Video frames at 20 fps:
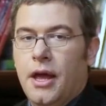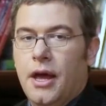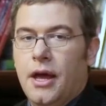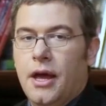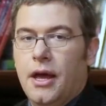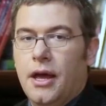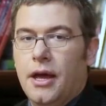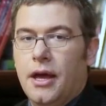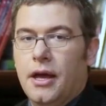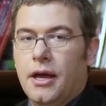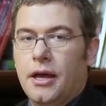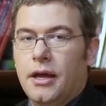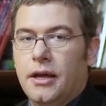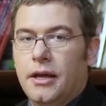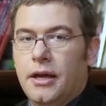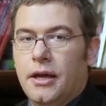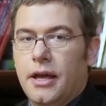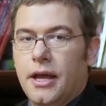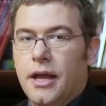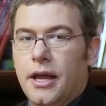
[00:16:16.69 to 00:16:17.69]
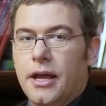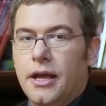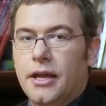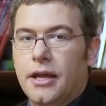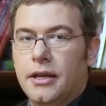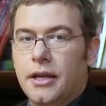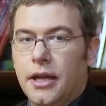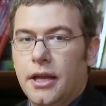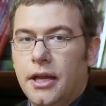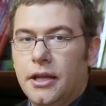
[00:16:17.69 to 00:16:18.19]

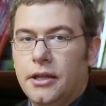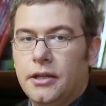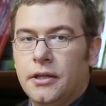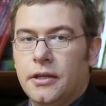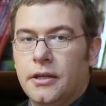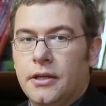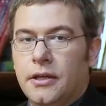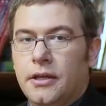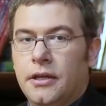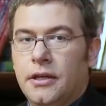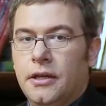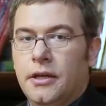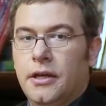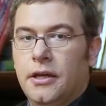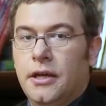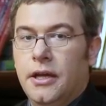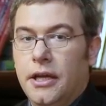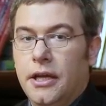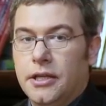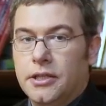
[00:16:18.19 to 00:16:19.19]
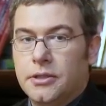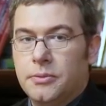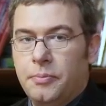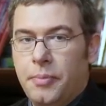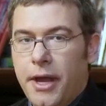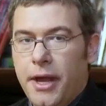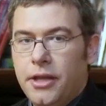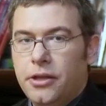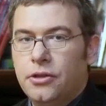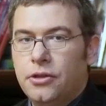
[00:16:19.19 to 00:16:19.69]
and it is
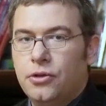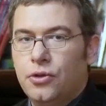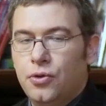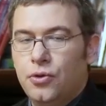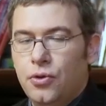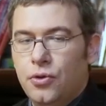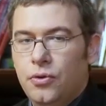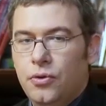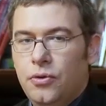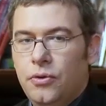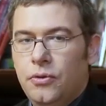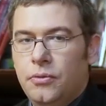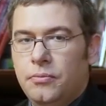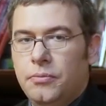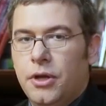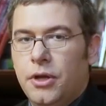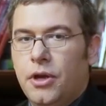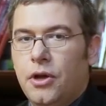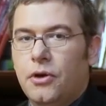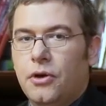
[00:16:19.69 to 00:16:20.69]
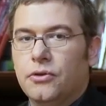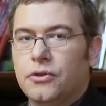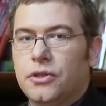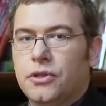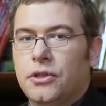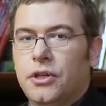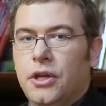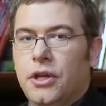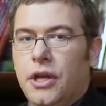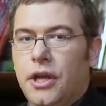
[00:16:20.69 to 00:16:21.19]
paid to you
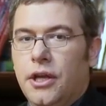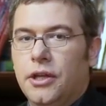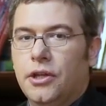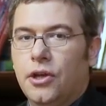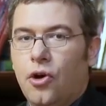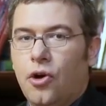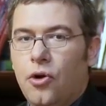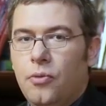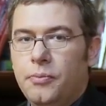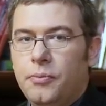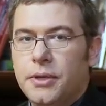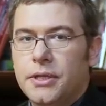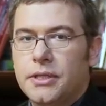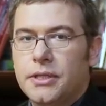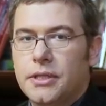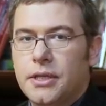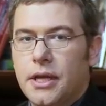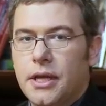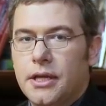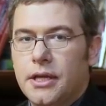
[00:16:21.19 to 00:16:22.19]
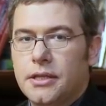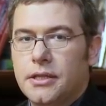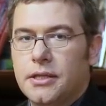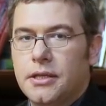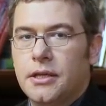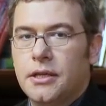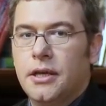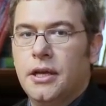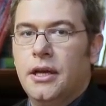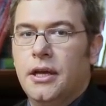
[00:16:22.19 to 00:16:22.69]
because it compensates